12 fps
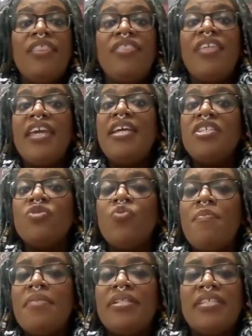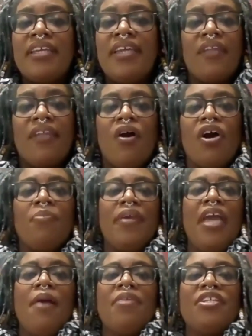these women together ought to
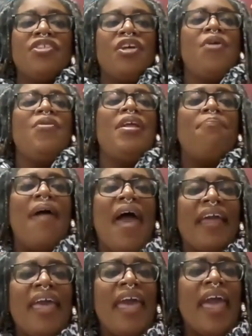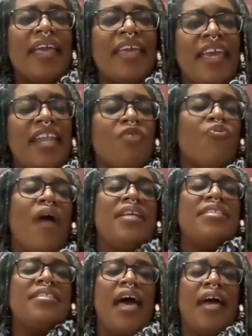be able to turn it back and get it
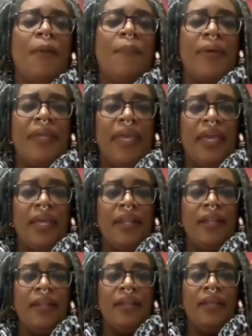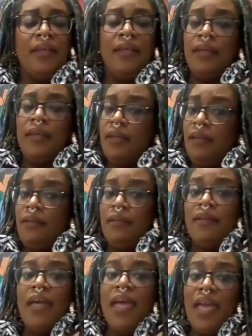right side up again.
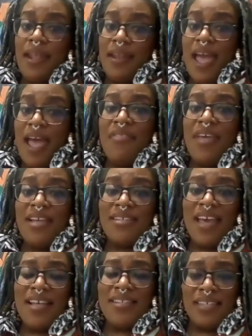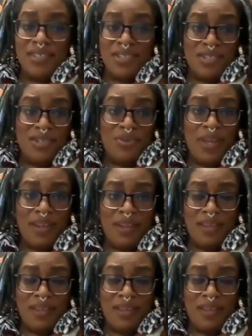And nowadays, asking to do it.